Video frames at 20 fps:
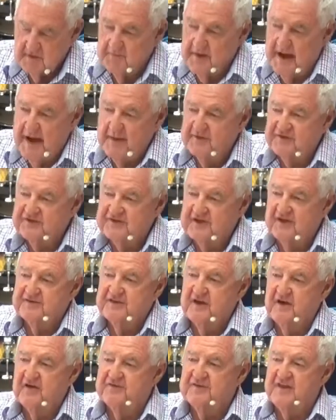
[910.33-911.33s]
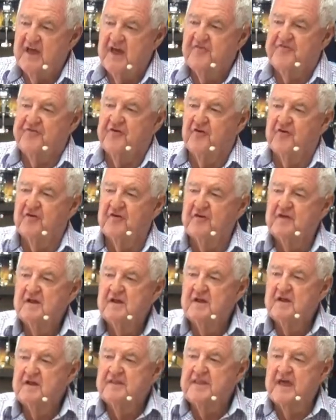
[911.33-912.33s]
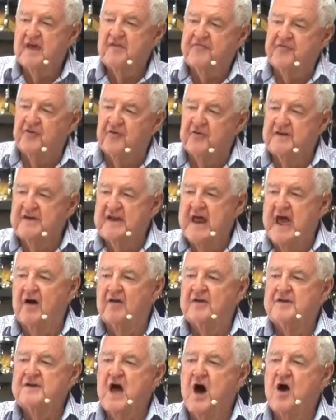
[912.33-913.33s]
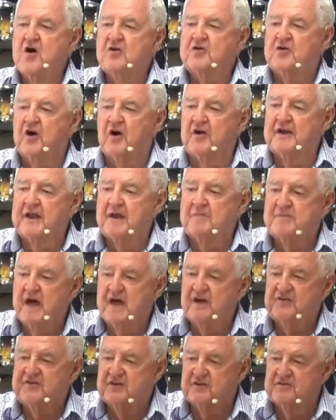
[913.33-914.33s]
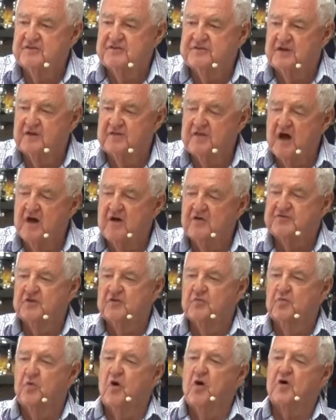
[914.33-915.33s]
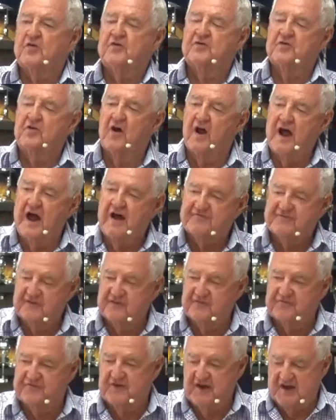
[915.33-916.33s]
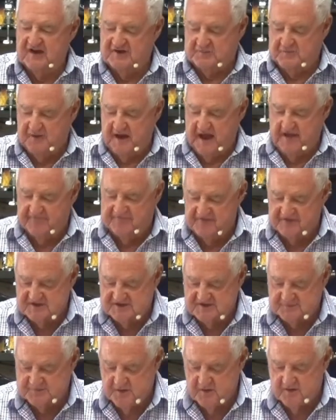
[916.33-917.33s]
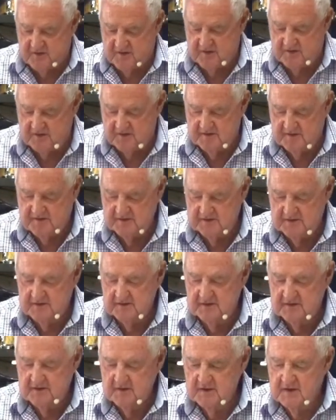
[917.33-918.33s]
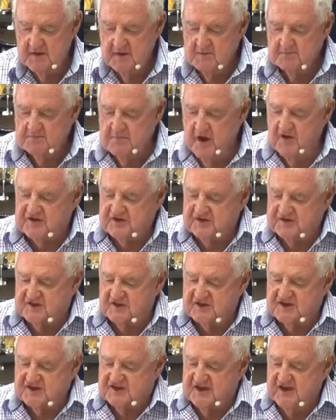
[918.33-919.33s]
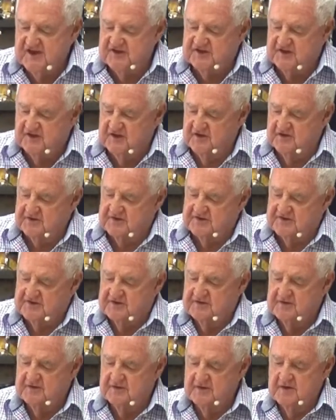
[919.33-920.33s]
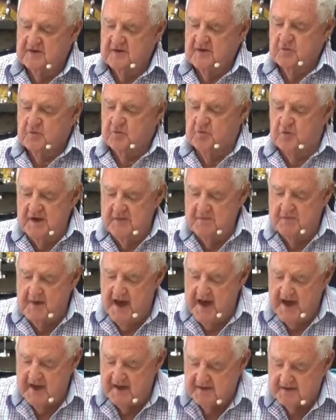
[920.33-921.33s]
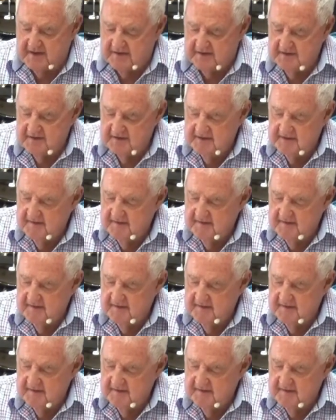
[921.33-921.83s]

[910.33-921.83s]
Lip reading: The Bible says there is therefore now no condemnation to those who walk not after the flesh, but after the Spirit. Most decisions we make